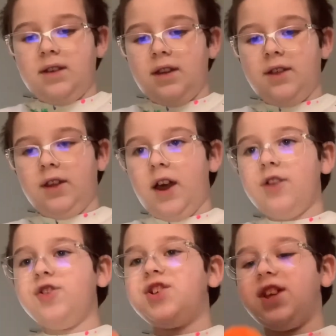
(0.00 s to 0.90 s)
on the
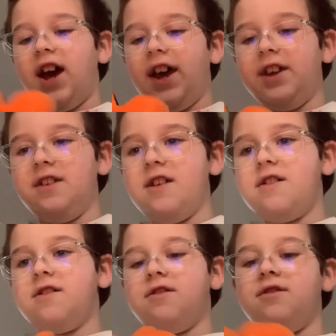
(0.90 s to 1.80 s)
other side,
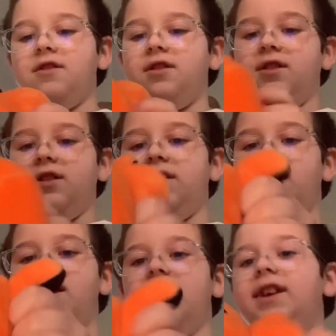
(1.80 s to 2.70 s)

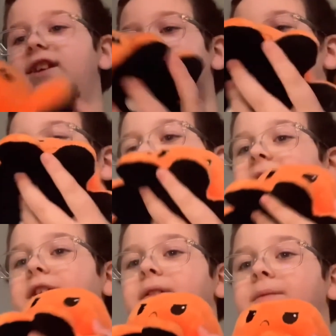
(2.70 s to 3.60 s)
he is
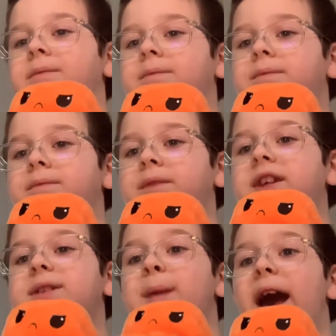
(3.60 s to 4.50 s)
mad.
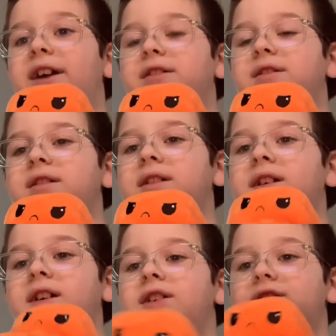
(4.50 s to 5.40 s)
He's mad.
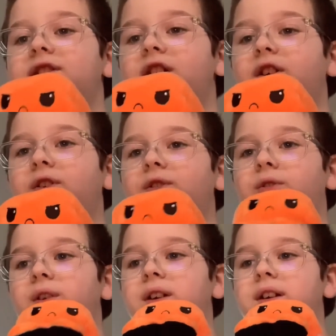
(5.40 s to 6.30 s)

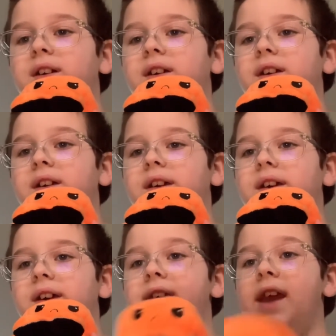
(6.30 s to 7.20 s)
So,
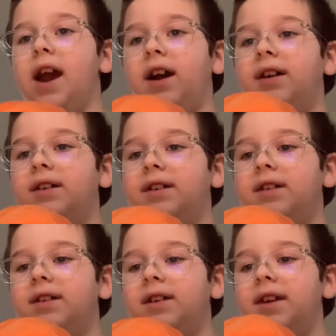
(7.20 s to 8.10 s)
yeah.
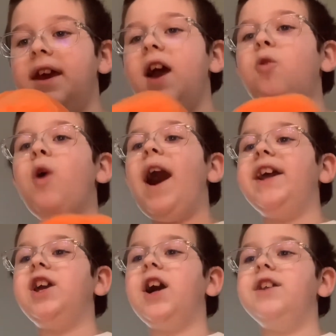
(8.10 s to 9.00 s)
I
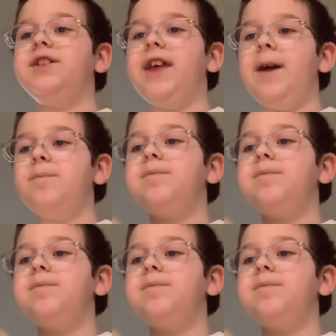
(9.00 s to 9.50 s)
cutted that.